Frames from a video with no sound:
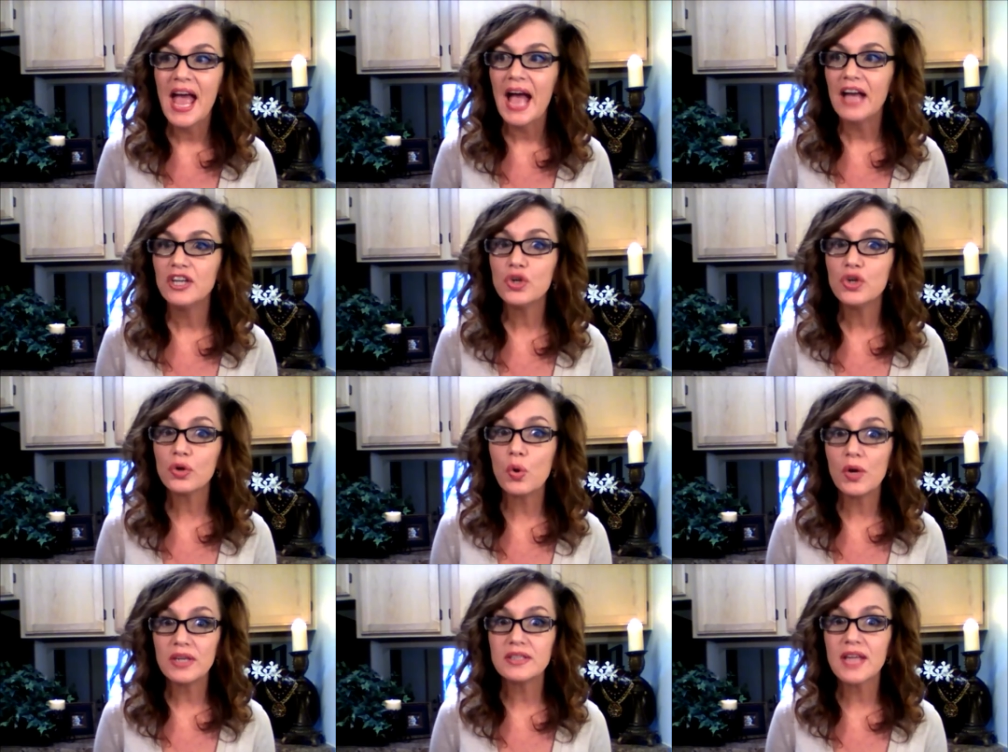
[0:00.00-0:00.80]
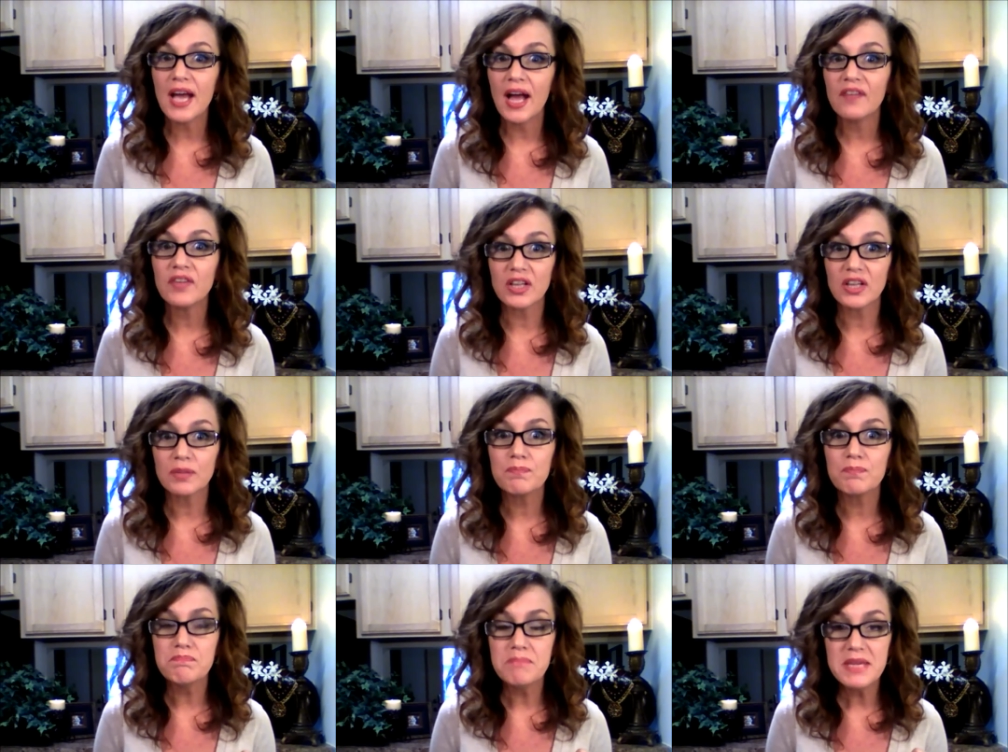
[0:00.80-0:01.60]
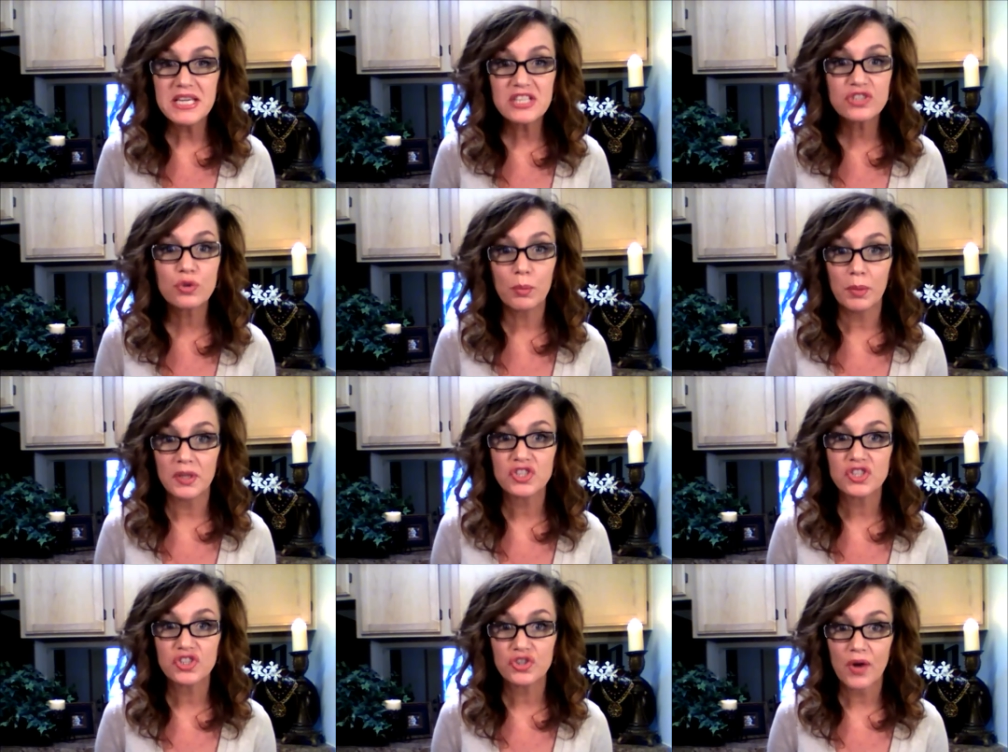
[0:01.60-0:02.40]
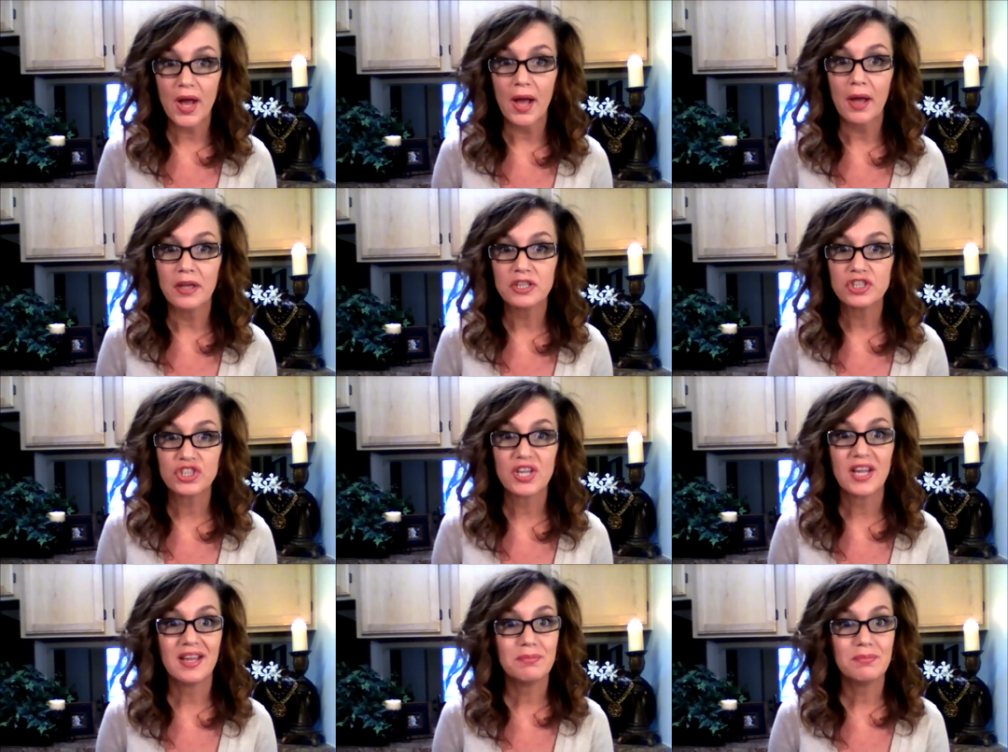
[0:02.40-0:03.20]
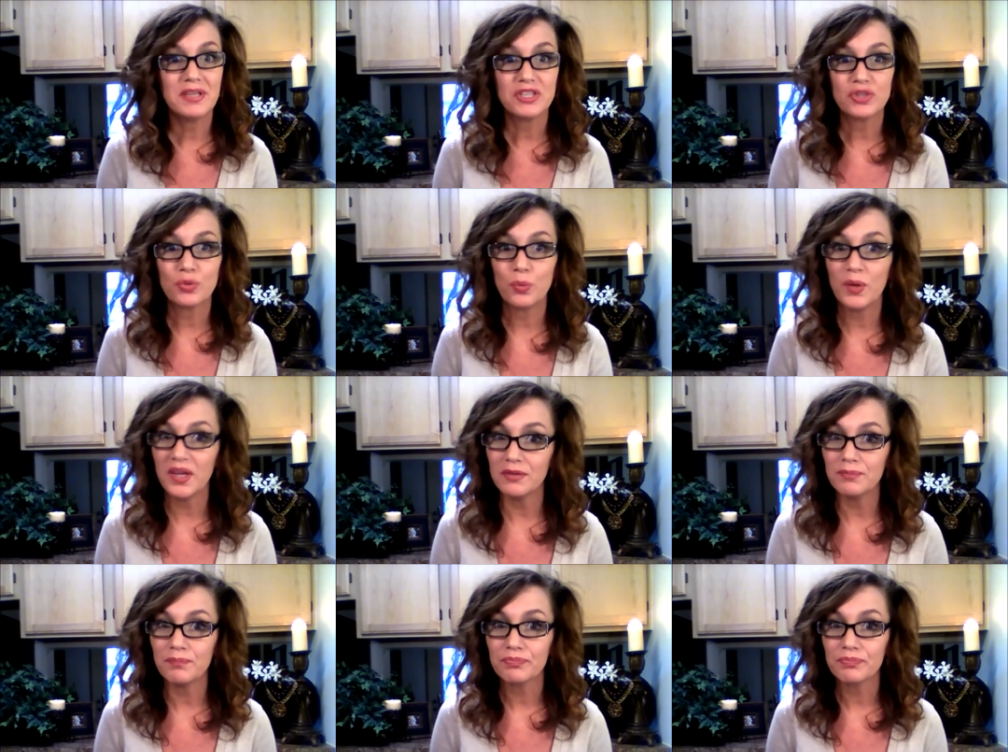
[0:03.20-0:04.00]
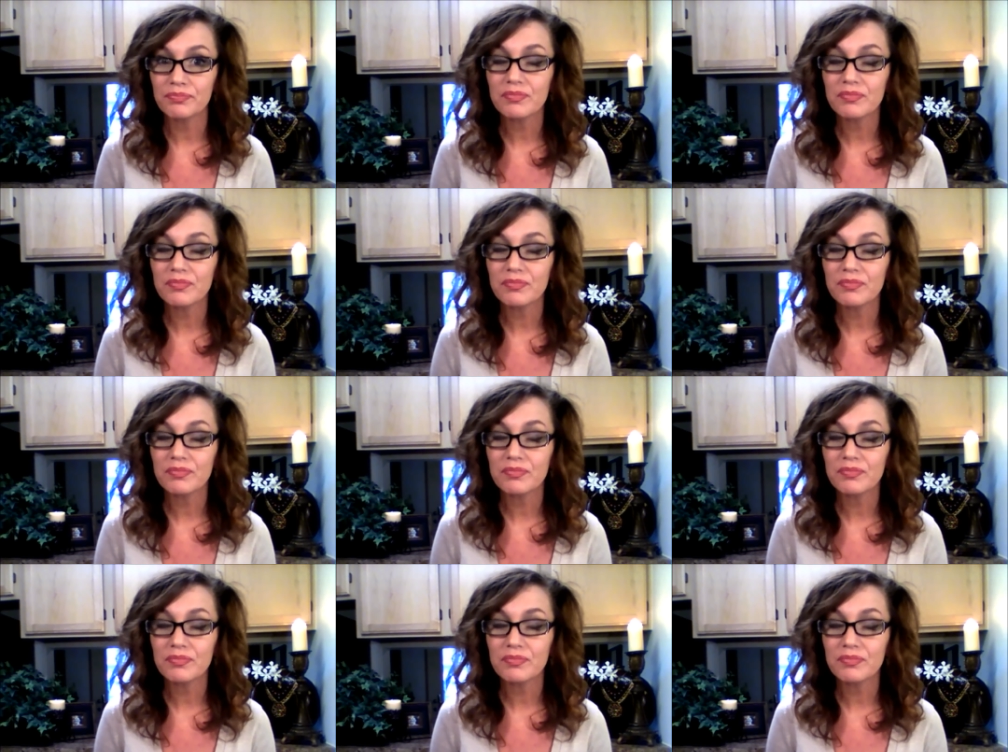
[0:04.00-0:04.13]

And you're going to have a miserable stretch in between.